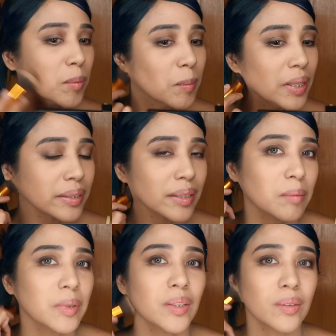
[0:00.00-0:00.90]
Bumalik na
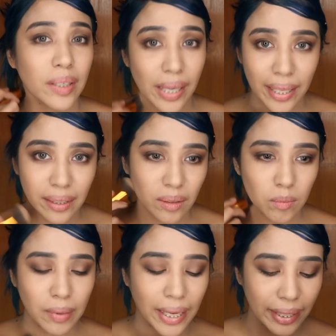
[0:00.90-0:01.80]
naman yung cat,
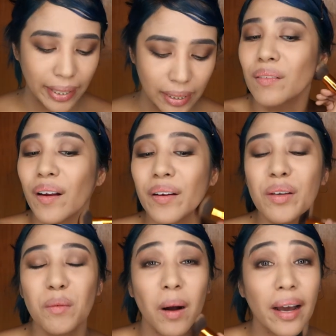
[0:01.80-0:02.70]
yung black cat.
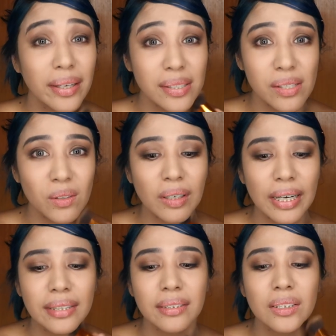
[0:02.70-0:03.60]
Very wise tong
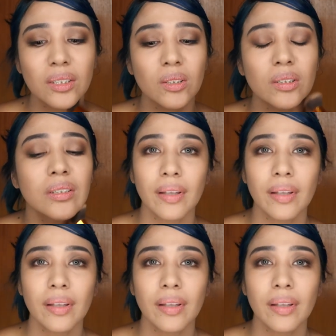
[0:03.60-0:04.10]
cat na to.